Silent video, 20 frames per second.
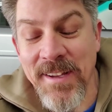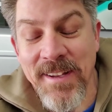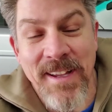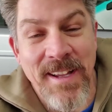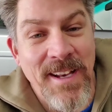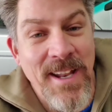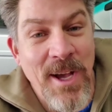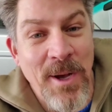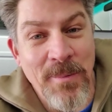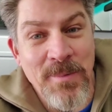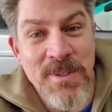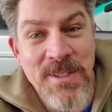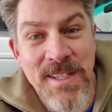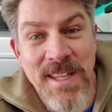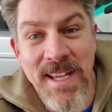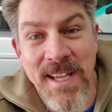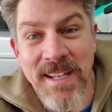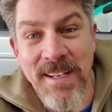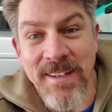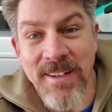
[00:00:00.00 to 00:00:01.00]
It helps
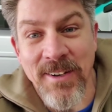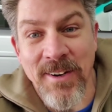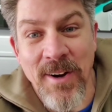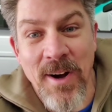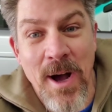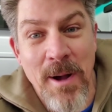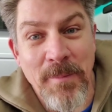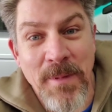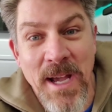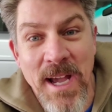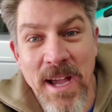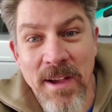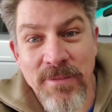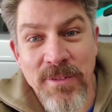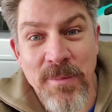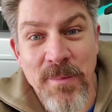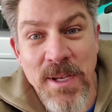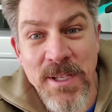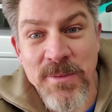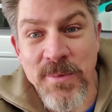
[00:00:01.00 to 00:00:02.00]
that, you know, I'm not
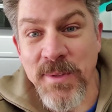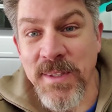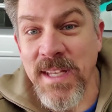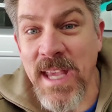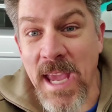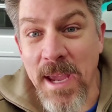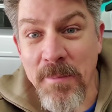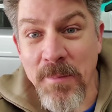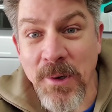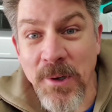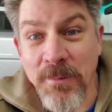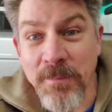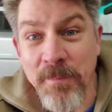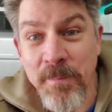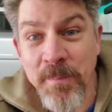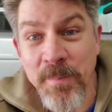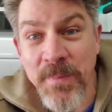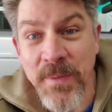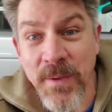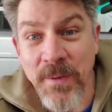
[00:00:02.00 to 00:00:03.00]
having to mess with the camber,
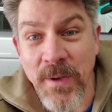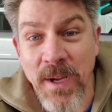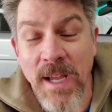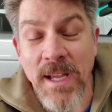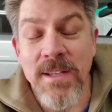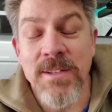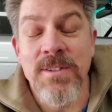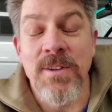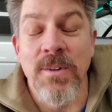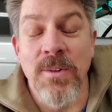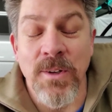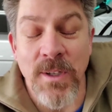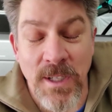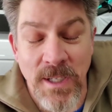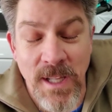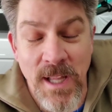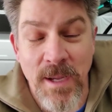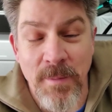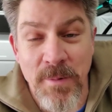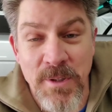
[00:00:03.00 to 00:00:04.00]
okay? So an
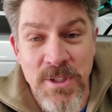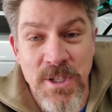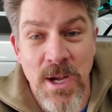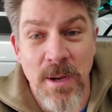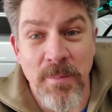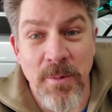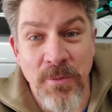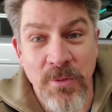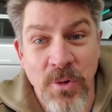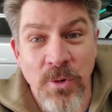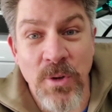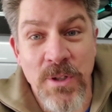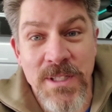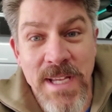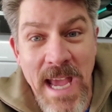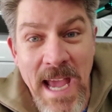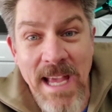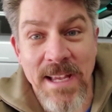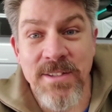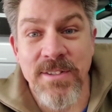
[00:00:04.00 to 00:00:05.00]
alignment shop, of course,
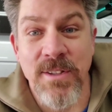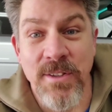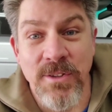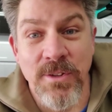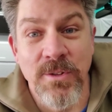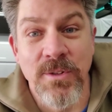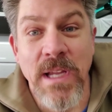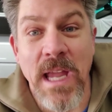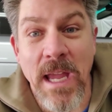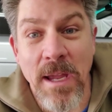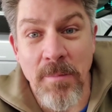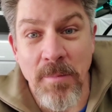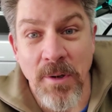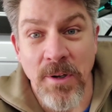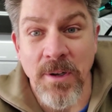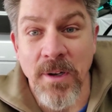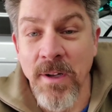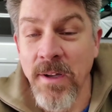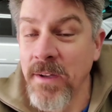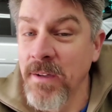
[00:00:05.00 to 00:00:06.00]
has to do
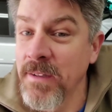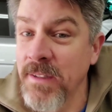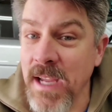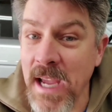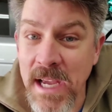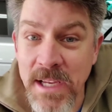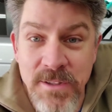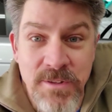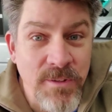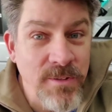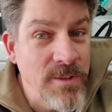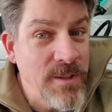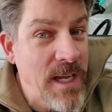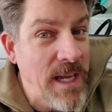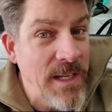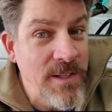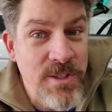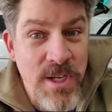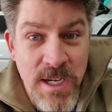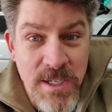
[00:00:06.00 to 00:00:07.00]
camber. Caster, you
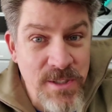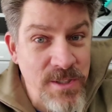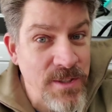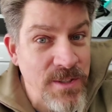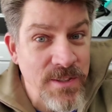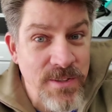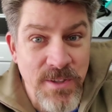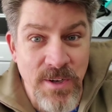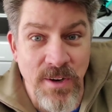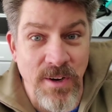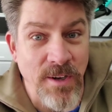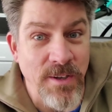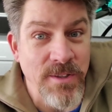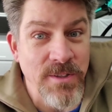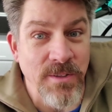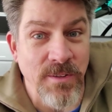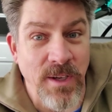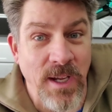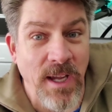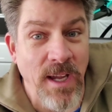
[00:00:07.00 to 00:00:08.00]
can't change in these
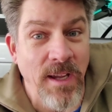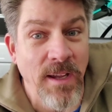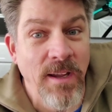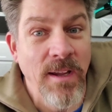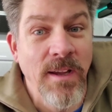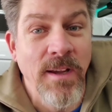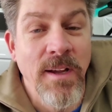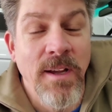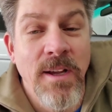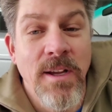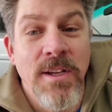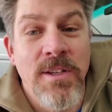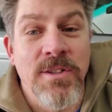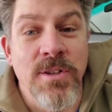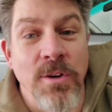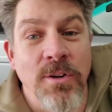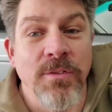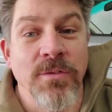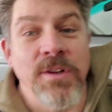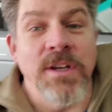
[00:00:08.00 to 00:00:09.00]
cars, okay?
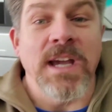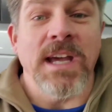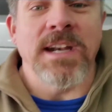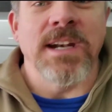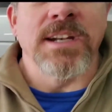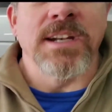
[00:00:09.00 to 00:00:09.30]
So if you got